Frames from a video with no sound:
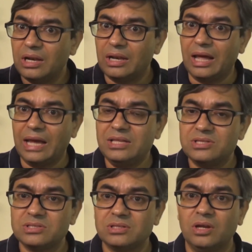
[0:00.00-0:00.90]

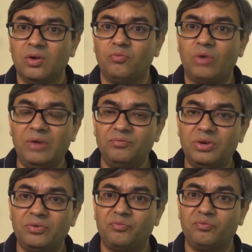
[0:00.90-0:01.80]
lines, 5
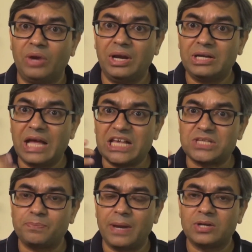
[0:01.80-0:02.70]
different
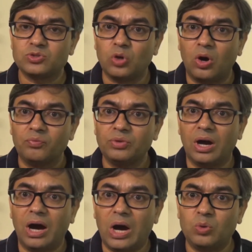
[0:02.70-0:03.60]
aspects of
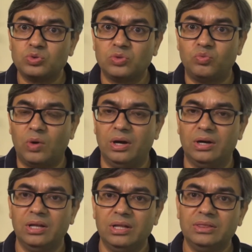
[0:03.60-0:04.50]
the outer
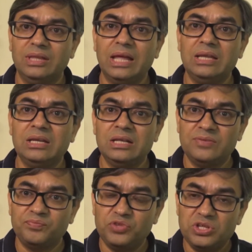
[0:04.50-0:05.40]
world. Then
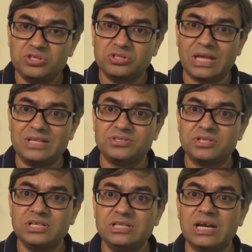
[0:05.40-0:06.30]
these
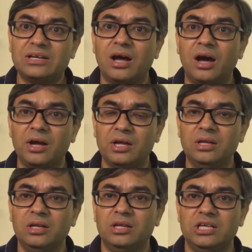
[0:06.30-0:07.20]
sensory data
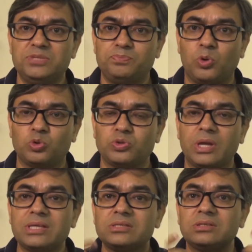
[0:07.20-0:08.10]
is
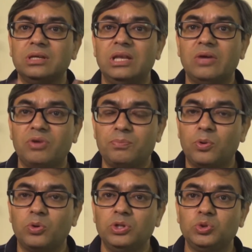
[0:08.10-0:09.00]
processed in our
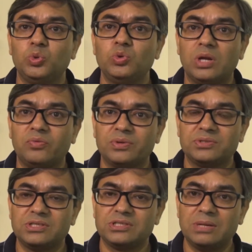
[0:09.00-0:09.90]
body through
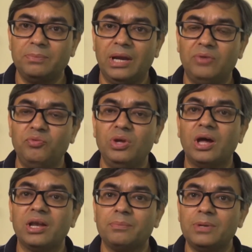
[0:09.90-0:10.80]
nervous system, and we
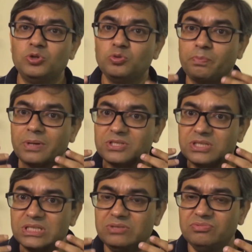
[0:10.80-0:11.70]
are able to
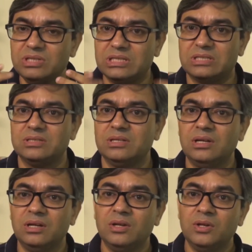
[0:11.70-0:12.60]
perceive it.
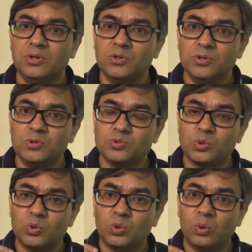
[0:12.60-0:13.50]

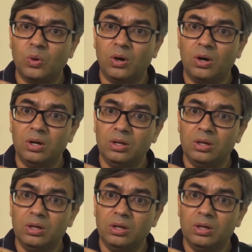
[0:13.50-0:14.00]
So